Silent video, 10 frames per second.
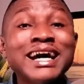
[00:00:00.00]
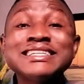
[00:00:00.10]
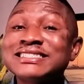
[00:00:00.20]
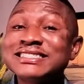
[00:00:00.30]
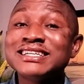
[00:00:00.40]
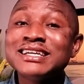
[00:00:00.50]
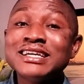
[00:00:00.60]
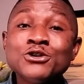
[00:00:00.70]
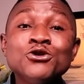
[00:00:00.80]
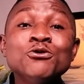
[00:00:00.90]
That is
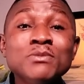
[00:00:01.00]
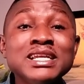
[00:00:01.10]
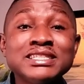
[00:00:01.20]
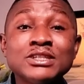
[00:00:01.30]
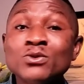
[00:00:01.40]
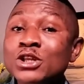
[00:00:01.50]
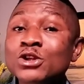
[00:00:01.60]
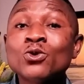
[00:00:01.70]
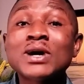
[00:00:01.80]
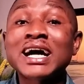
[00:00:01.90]
humility
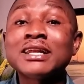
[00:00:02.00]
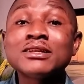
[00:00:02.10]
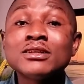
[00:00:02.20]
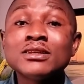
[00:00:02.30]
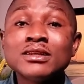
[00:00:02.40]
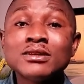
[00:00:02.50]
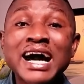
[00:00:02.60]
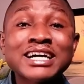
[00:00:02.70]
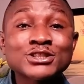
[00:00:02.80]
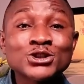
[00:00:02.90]
when you can
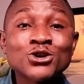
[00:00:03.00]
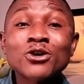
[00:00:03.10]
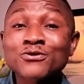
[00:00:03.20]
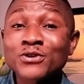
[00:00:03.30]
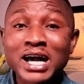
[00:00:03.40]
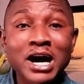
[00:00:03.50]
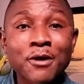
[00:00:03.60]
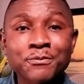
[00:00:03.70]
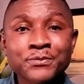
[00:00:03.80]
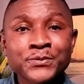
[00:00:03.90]
ask God for
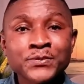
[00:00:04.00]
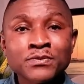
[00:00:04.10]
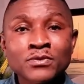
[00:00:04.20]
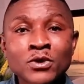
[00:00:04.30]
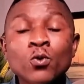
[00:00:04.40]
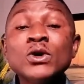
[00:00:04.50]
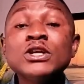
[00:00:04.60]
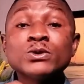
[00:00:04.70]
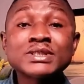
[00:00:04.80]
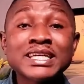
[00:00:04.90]
help.
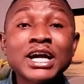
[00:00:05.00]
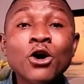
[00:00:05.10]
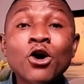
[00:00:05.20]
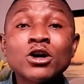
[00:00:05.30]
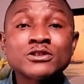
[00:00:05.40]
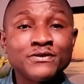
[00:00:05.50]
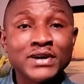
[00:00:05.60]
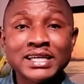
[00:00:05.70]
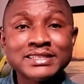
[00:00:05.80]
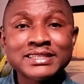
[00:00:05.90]
When you seek God's
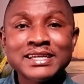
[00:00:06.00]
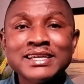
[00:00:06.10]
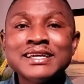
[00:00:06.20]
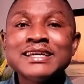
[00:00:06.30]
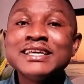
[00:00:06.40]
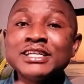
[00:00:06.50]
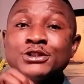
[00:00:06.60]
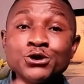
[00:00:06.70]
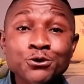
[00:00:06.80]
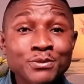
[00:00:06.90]
face, it
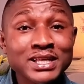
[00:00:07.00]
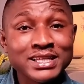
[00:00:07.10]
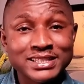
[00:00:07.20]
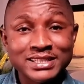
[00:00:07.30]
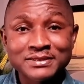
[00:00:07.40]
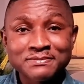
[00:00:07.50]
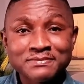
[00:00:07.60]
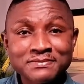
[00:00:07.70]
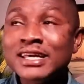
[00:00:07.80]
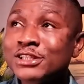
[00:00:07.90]
is humility.
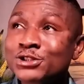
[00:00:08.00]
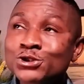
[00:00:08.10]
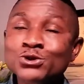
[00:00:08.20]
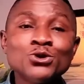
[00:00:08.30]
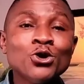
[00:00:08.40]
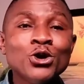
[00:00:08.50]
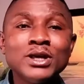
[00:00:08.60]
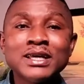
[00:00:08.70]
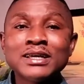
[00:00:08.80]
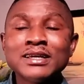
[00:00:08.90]
It is you
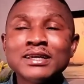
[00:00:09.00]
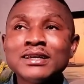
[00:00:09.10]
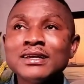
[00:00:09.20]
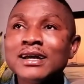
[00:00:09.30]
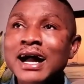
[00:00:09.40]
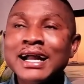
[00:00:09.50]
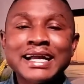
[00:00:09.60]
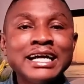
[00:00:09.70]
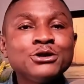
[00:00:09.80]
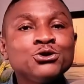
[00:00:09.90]
knowing, I
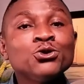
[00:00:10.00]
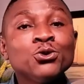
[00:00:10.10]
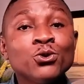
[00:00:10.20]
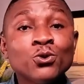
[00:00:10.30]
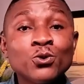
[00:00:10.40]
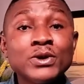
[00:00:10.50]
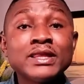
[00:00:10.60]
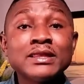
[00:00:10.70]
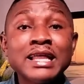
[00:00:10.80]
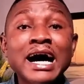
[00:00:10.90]
can't do
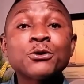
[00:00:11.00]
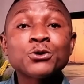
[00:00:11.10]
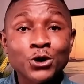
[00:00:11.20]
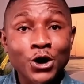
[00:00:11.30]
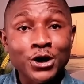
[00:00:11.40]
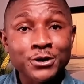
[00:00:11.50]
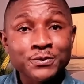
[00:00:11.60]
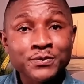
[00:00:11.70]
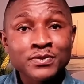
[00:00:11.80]
without God.